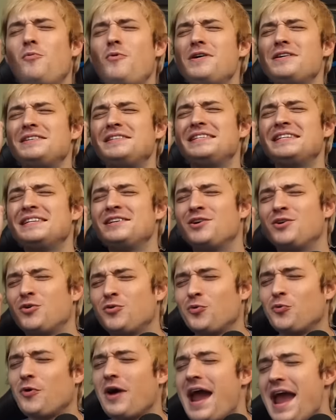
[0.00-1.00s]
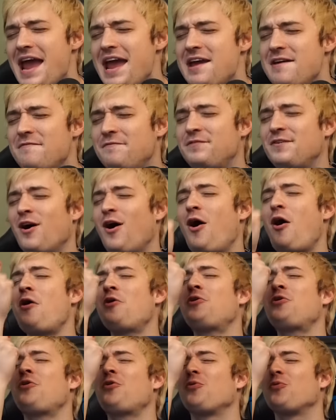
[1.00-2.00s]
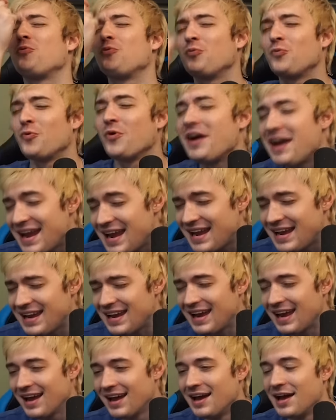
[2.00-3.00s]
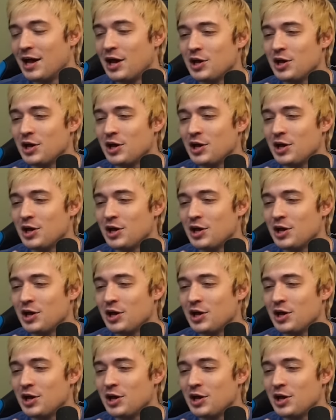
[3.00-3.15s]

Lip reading: was engraved on her ring?